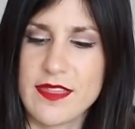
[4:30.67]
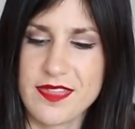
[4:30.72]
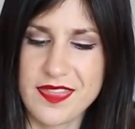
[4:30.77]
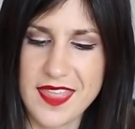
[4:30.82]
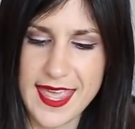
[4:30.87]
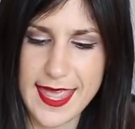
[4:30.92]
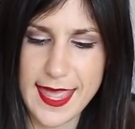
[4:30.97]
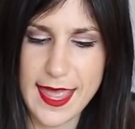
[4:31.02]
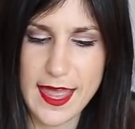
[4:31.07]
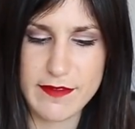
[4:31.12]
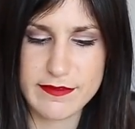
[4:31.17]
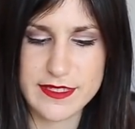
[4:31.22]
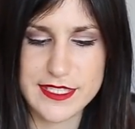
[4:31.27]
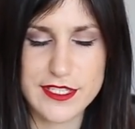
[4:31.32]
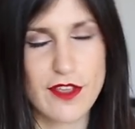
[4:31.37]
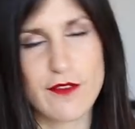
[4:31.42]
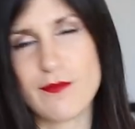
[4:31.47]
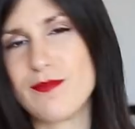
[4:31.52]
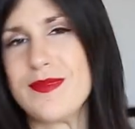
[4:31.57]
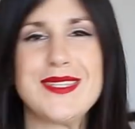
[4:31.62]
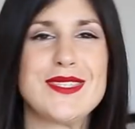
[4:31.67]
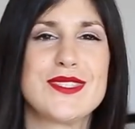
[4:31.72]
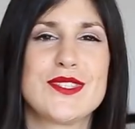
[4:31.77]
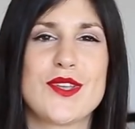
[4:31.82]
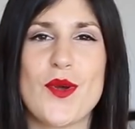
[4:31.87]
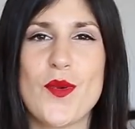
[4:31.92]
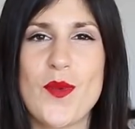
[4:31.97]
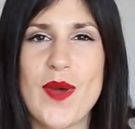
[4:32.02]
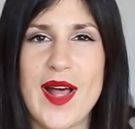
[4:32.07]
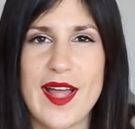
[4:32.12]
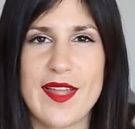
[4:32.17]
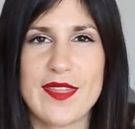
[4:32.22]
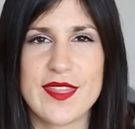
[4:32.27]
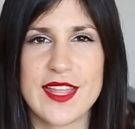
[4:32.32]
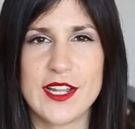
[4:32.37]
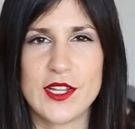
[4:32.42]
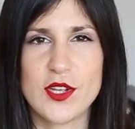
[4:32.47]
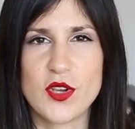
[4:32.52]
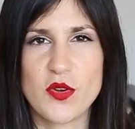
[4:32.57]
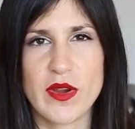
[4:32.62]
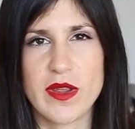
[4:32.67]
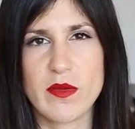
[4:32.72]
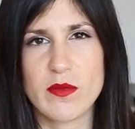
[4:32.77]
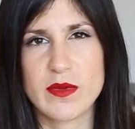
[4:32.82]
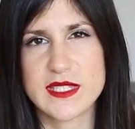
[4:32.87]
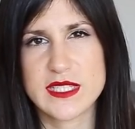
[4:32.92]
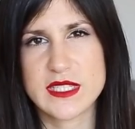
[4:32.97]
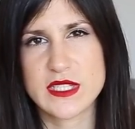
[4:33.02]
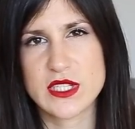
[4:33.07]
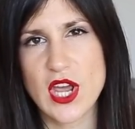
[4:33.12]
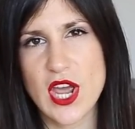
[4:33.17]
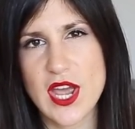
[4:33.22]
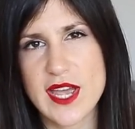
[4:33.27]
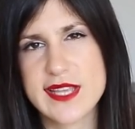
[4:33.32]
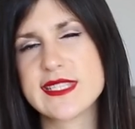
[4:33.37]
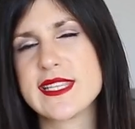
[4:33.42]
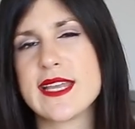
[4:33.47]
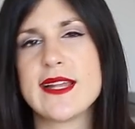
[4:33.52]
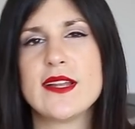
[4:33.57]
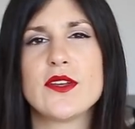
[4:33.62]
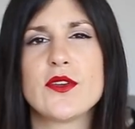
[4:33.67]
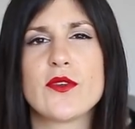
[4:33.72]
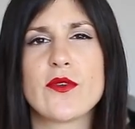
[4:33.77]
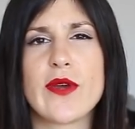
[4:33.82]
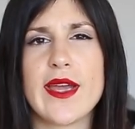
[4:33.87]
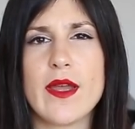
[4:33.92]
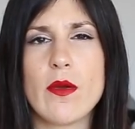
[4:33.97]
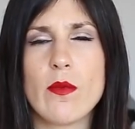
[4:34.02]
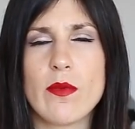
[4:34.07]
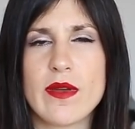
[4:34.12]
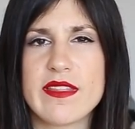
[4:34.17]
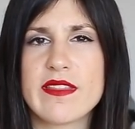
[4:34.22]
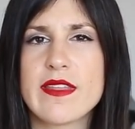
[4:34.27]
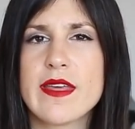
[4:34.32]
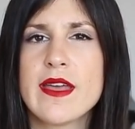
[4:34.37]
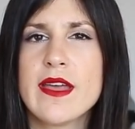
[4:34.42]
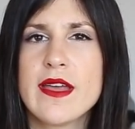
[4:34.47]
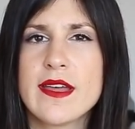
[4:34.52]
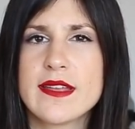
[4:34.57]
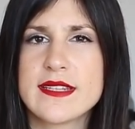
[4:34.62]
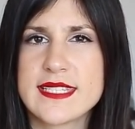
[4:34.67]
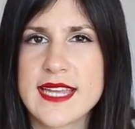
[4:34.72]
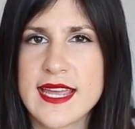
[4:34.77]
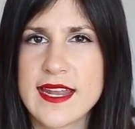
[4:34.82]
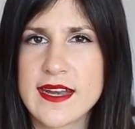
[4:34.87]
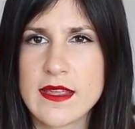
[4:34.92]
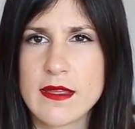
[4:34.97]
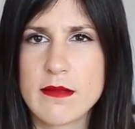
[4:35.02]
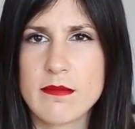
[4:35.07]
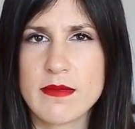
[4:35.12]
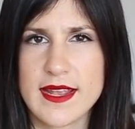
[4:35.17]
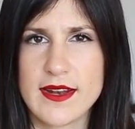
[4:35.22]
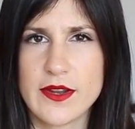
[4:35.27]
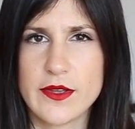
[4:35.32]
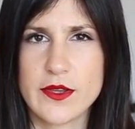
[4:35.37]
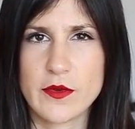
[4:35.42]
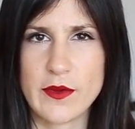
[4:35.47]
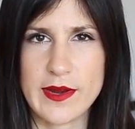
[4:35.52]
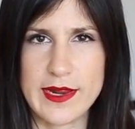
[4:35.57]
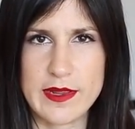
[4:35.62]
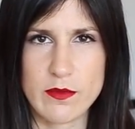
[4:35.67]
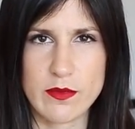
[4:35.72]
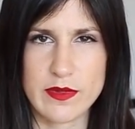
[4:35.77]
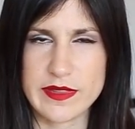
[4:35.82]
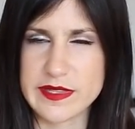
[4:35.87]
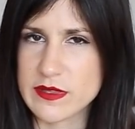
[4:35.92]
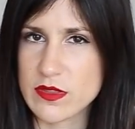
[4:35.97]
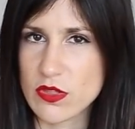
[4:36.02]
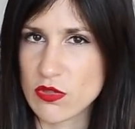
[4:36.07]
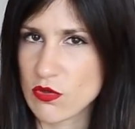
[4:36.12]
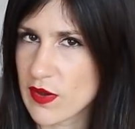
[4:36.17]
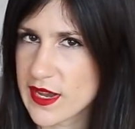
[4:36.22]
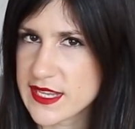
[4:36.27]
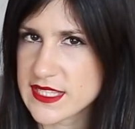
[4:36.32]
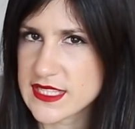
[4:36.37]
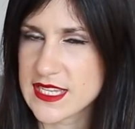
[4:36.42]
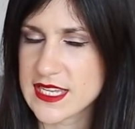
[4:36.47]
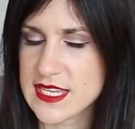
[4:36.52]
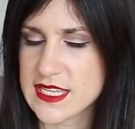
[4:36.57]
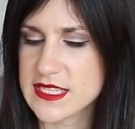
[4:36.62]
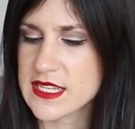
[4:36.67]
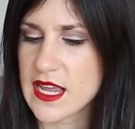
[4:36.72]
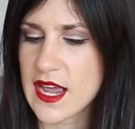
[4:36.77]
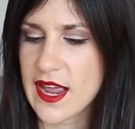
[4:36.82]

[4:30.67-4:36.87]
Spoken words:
They have served me so well, and they look great with skirts, they look great with denim, they look great with dresses.